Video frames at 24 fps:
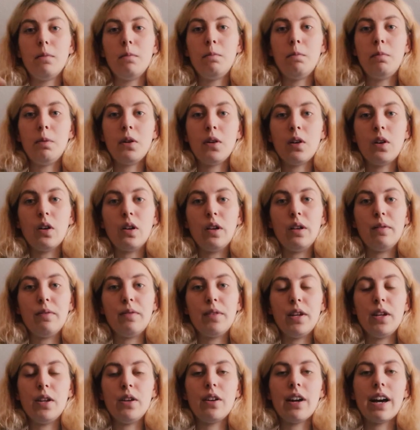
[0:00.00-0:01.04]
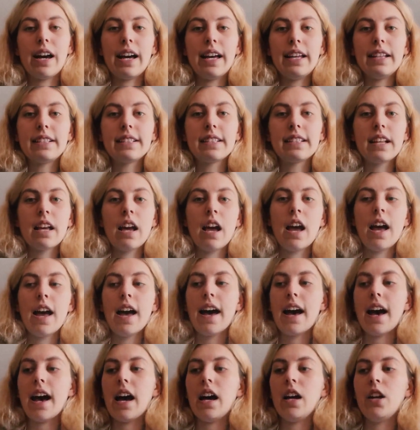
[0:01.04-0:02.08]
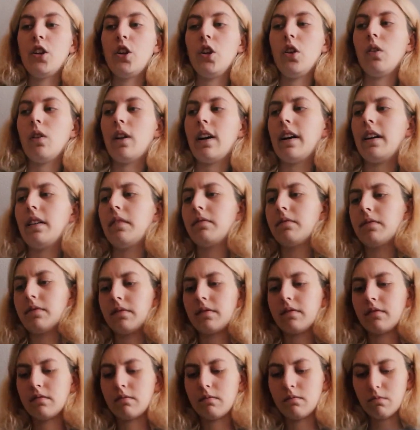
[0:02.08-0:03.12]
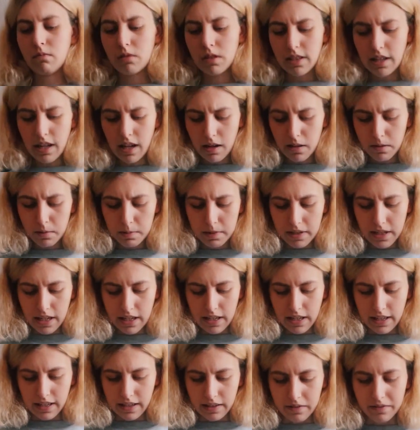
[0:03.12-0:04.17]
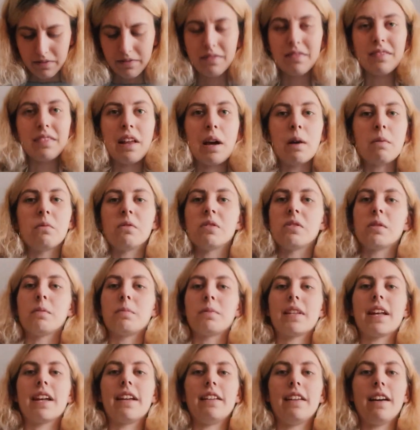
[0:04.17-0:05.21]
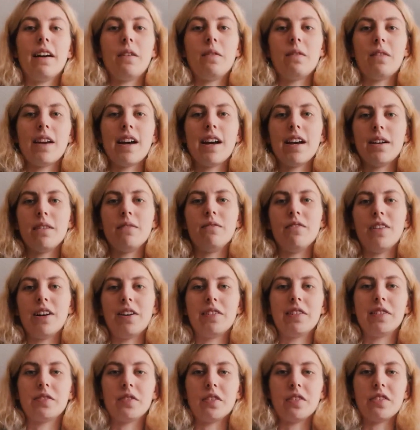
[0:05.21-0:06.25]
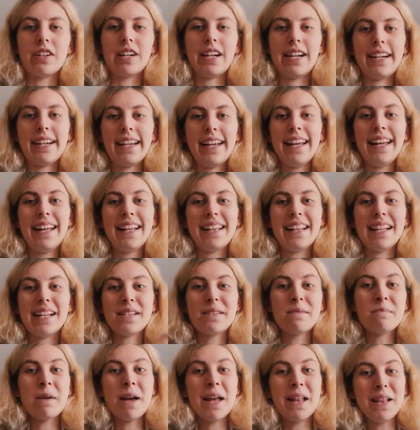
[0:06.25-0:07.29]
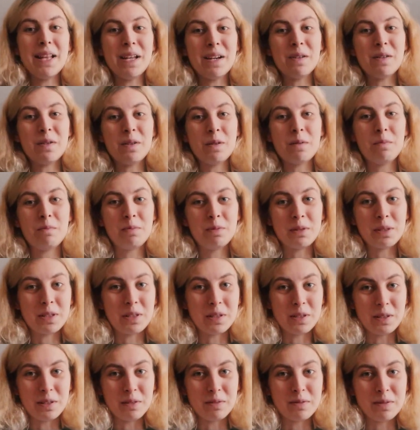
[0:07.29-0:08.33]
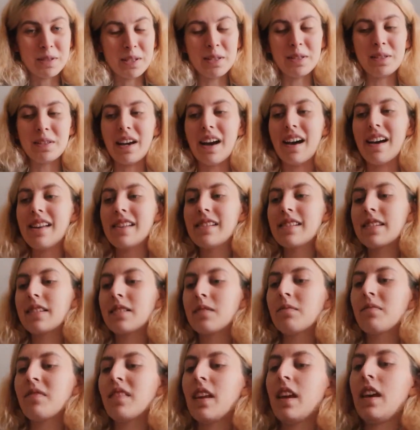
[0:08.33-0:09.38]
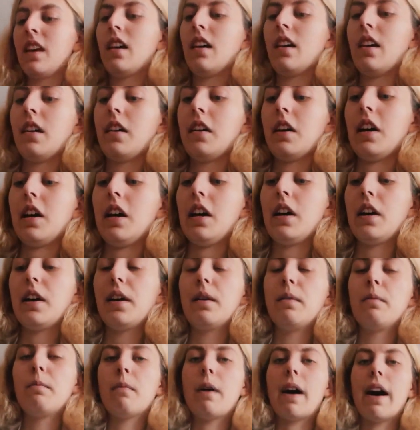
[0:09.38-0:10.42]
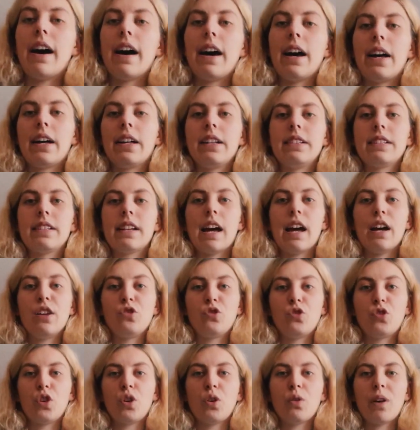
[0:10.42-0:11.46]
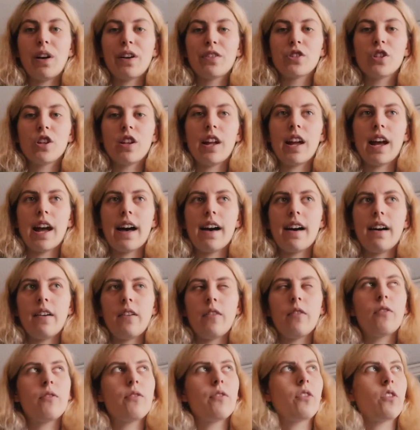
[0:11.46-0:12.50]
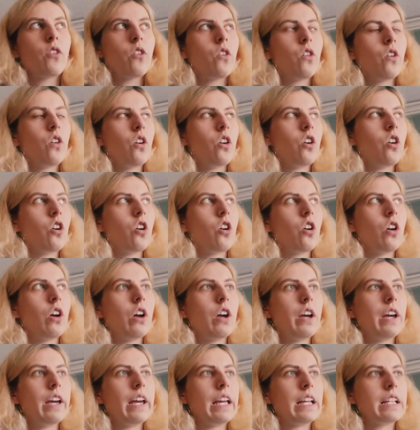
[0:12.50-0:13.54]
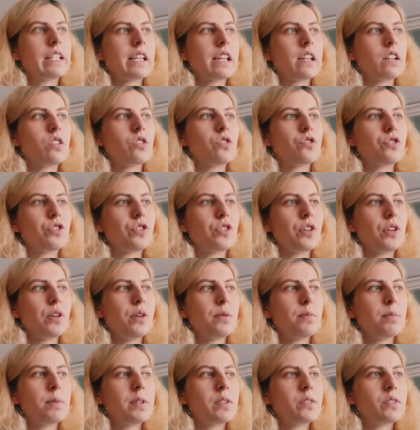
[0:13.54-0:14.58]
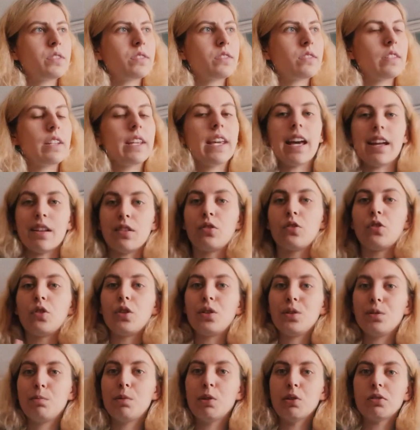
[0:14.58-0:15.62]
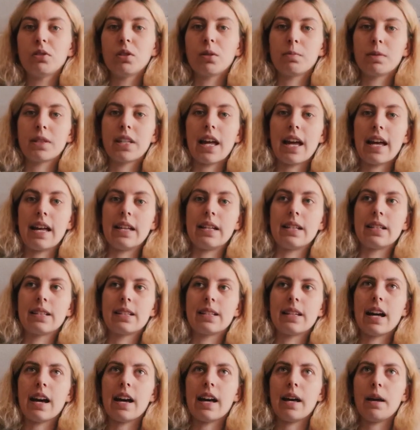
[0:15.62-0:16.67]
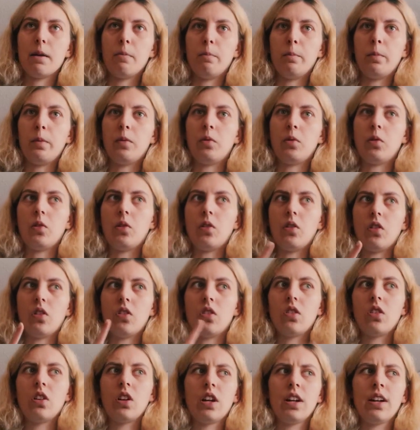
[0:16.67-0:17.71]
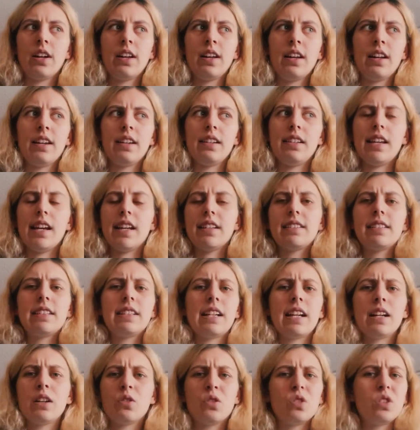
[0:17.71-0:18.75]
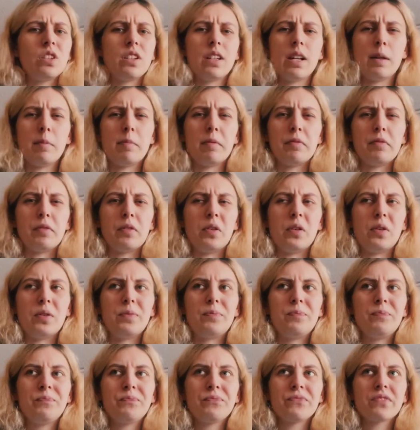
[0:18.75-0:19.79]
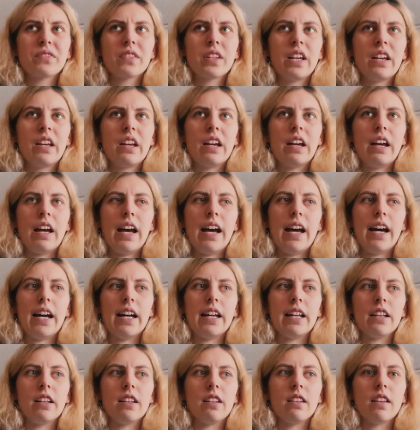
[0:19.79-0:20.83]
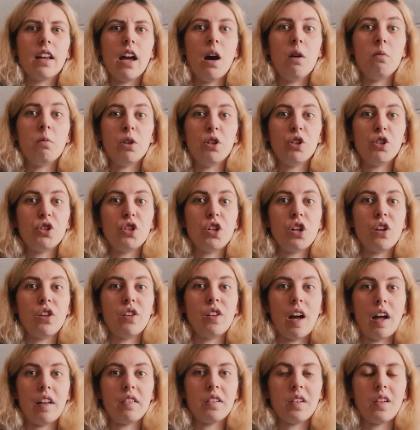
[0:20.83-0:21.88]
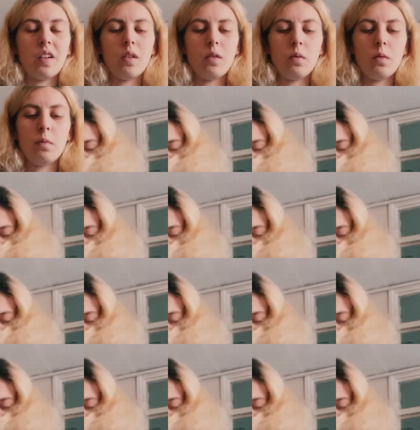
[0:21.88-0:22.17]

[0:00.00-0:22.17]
book haul for you guys. I do have was that upside down? That was upside down. I am very sorry. That's my little book haul for you guys. Um, and I do actually have, is it two books? Yeah, two books upstairs that I bought yesterday or the day before. And I want to show you that too.